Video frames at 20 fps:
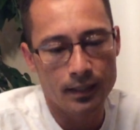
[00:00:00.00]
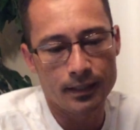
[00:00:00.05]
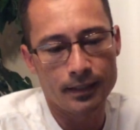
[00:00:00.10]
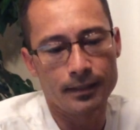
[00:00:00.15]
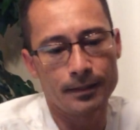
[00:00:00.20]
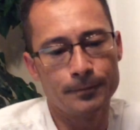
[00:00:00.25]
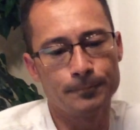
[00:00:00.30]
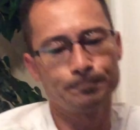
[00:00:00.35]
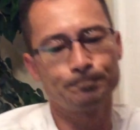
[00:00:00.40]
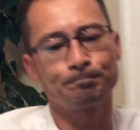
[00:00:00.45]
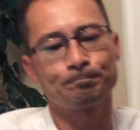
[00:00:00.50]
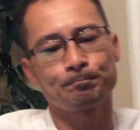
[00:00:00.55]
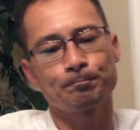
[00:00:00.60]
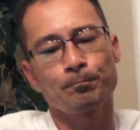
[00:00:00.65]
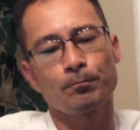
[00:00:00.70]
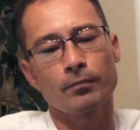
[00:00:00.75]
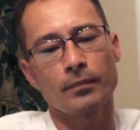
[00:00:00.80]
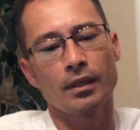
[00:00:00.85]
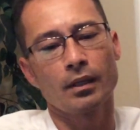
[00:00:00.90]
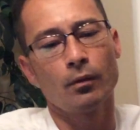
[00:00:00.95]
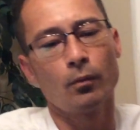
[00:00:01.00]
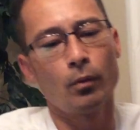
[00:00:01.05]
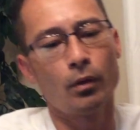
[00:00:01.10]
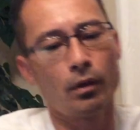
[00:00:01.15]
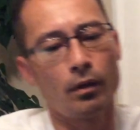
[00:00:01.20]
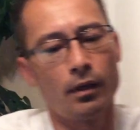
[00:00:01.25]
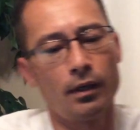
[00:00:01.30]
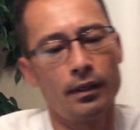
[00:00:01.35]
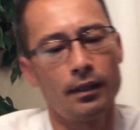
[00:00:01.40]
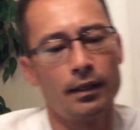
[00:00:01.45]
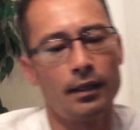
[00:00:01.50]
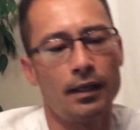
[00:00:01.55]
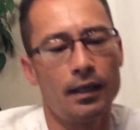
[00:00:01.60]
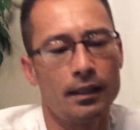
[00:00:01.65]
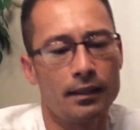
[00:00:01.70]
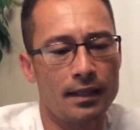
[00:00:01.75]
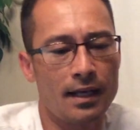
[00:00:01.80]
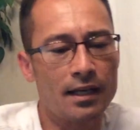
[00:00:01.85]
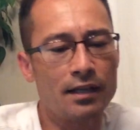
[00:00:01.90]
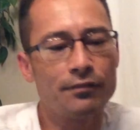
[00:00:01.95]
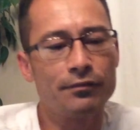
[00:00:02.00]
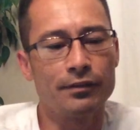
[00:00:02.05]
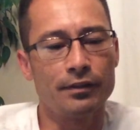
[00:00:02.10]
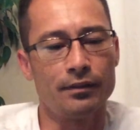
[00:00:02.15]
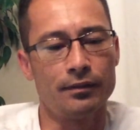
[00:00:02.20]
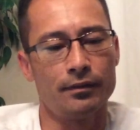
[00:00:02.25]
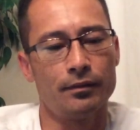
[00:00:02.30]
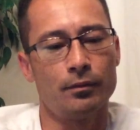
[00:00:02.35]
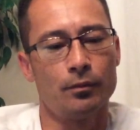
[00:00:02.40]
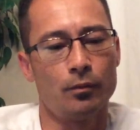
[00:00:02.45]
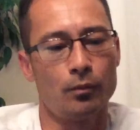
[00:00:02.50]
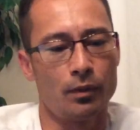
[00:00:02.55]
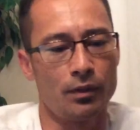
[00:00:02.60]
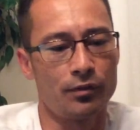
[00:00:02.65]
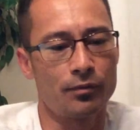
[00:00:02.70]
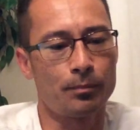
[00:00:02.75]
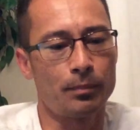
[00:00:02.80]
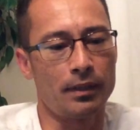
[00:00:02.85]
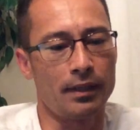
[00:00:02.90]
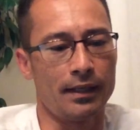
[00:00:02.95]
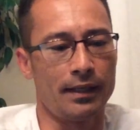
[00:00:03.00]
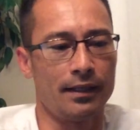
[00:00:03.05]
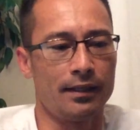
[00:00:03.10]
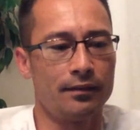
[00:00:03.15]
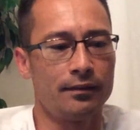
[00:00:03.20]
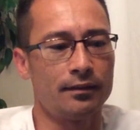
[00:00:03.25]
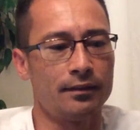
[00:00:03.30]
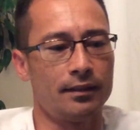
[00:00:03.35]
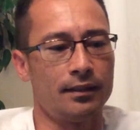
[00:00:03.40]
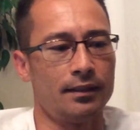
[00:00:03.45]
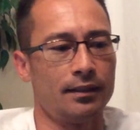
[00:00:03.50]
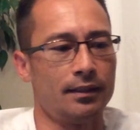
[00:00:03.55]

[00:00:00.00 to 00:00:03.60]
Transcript: Well, a lot of it was planned.